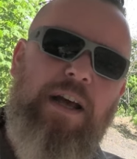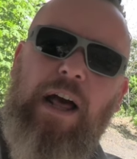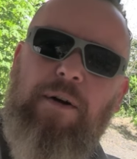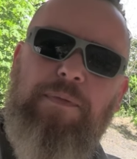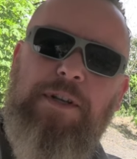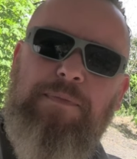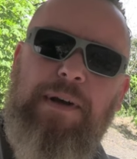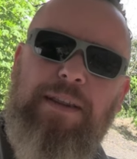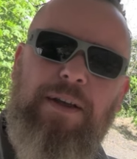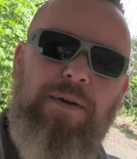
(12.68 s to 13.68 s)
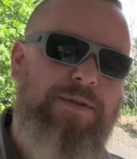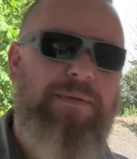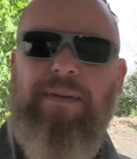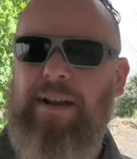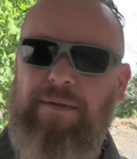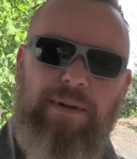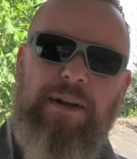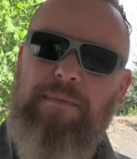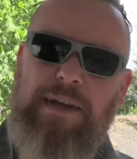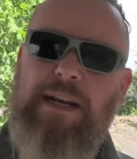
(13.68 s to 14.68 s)
I don't participate in those. I don't really
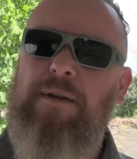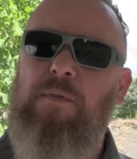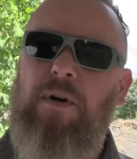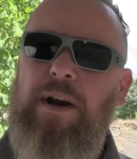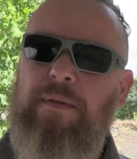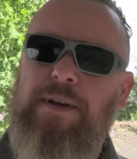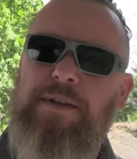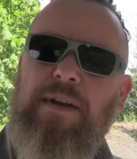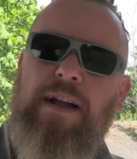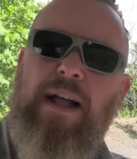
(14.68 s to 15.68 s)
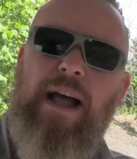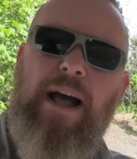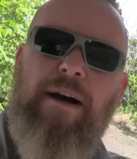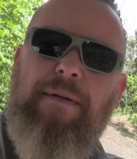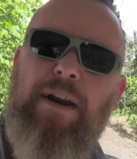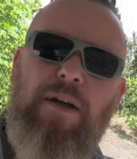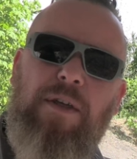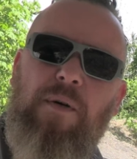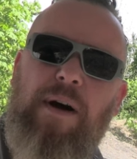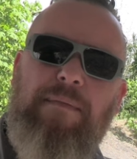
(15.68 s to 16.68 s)
compete anymore anyways. And
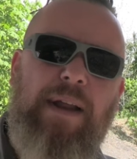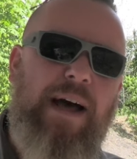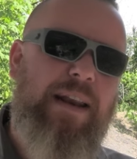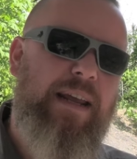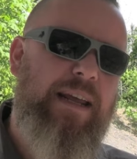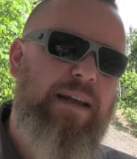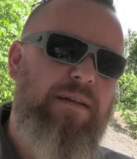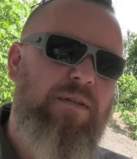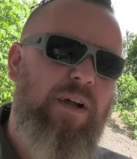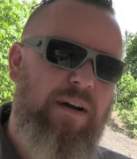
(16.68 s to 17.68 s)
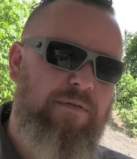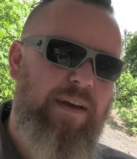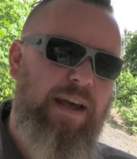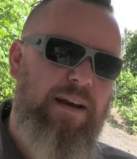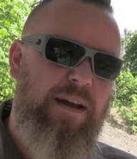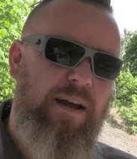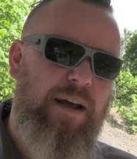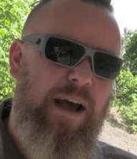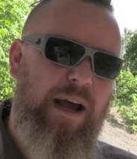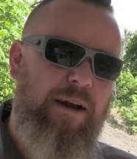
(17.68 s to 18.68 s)
although I'm not a Glock fan,
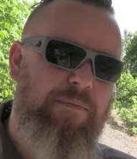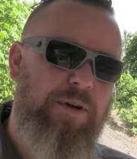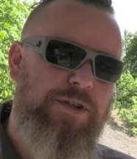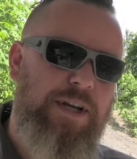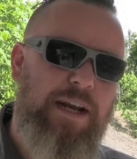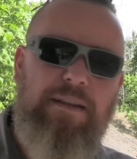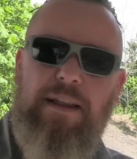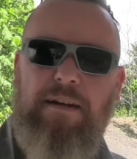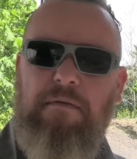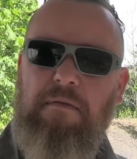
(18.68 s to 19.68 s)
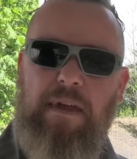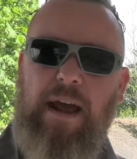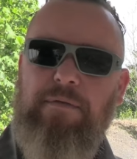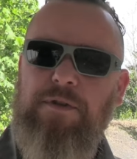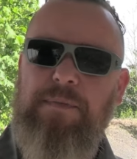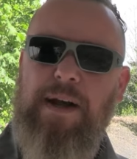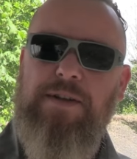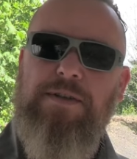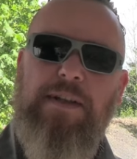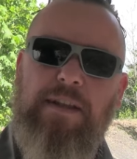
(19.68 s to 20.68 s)
I appreciate that they have those
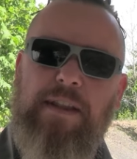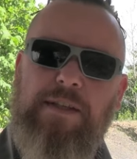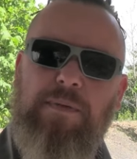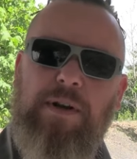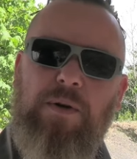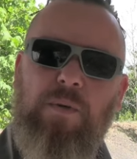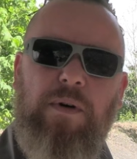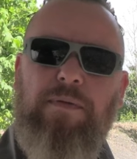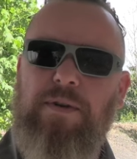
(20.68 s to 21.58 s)
matches. I think that's pretty cool.